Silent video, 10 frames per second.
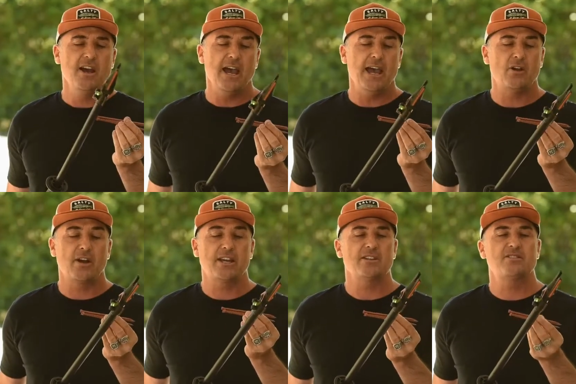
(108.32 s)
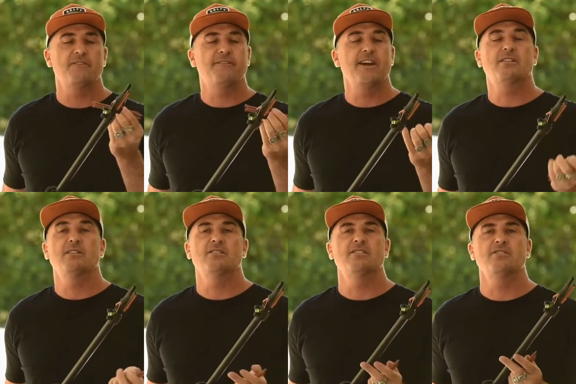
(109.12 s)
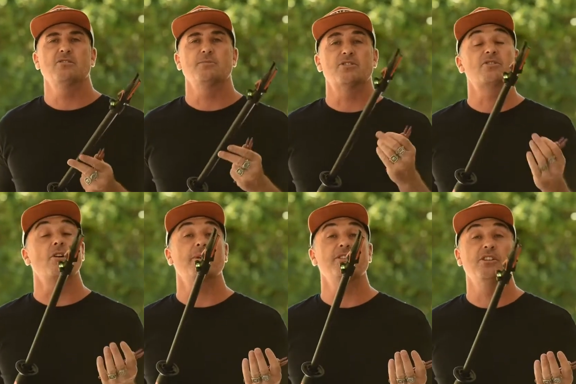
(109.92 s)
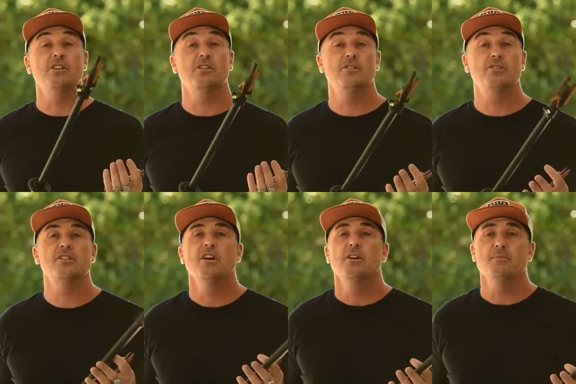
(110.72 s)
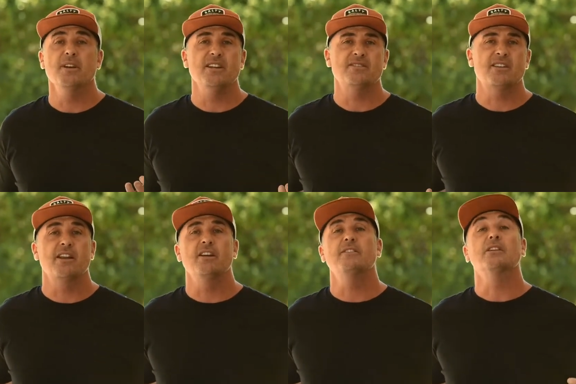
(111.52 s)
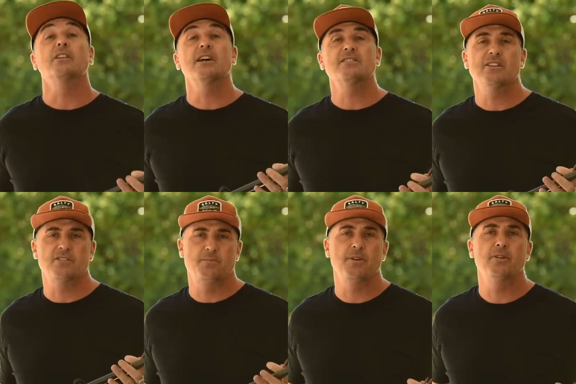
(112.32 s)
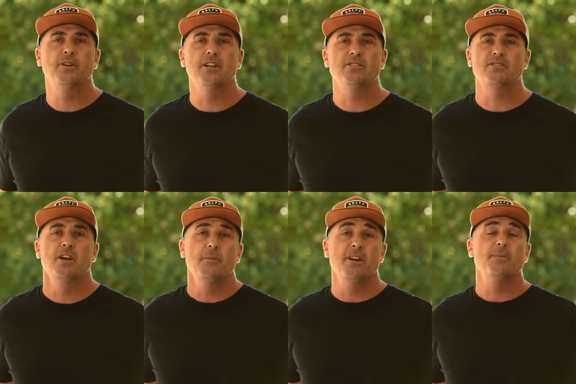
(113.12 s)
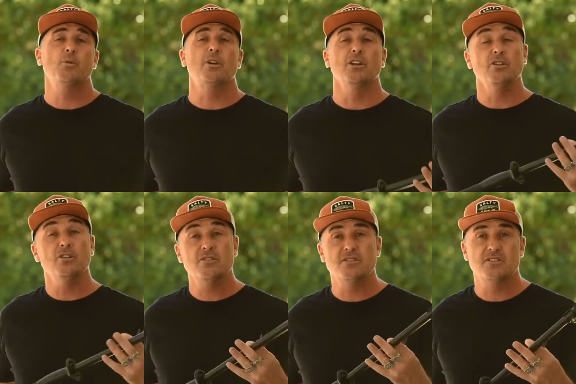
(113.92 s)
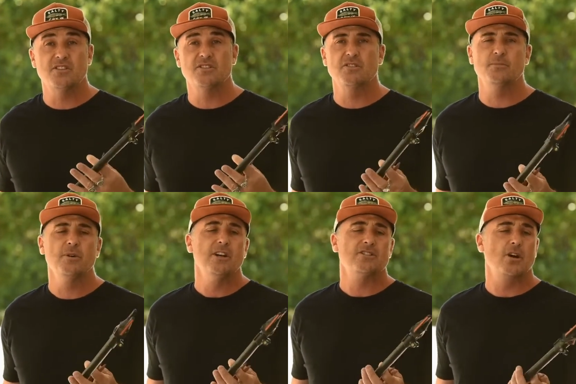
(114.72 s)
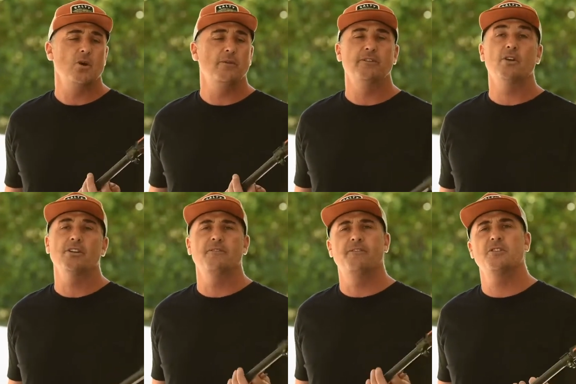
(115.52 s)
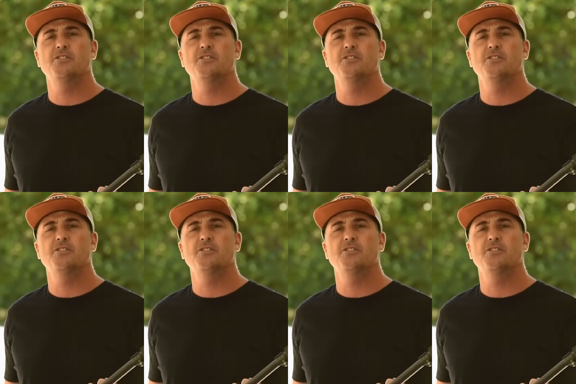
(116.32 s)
and I guess the fact that the system is so easy to use means that even less experienced people can use the system. So if you've got your first